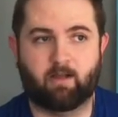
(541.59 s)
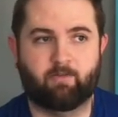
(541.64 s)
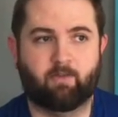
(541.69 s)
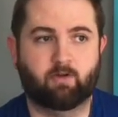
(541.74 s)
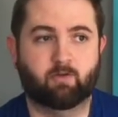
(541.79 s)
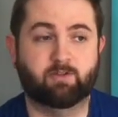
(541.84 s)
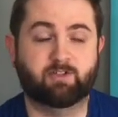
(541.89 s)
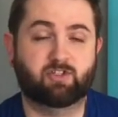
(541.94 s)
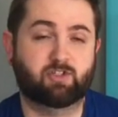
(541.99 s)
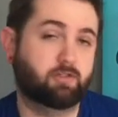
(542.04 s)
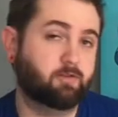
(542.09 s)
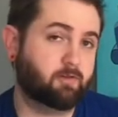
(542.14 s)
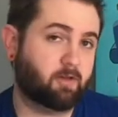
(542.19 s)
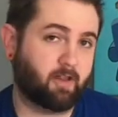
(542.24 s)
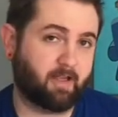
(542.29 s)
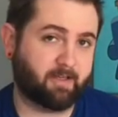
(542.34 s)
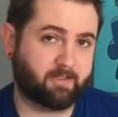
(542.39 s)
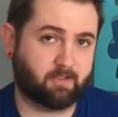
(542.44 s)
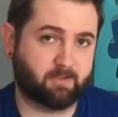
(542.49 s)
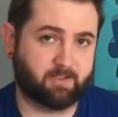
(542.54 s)
There was 2
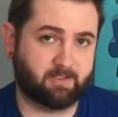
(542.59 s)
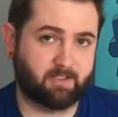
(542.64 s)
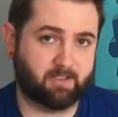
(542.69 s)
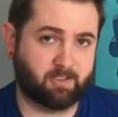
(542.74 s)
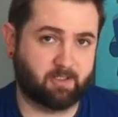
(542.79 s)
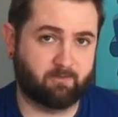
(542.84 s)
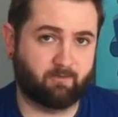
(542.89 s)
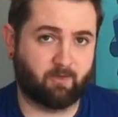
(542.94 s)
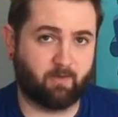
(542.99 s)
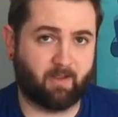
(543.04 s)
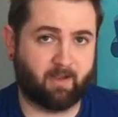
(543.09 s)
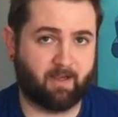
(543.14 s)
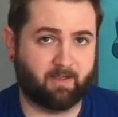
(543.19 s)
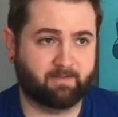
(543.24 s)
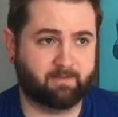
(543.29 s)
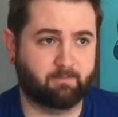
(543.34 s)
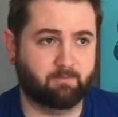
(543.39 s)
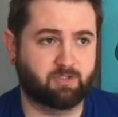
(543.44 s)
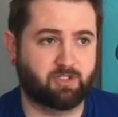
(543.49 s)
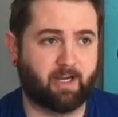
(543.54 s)
collector's edition for the
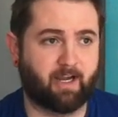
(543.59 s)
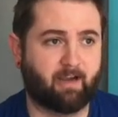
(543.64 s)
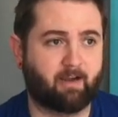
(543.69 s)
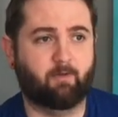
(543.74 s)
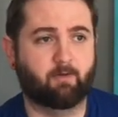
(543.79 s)
Handsome Jack.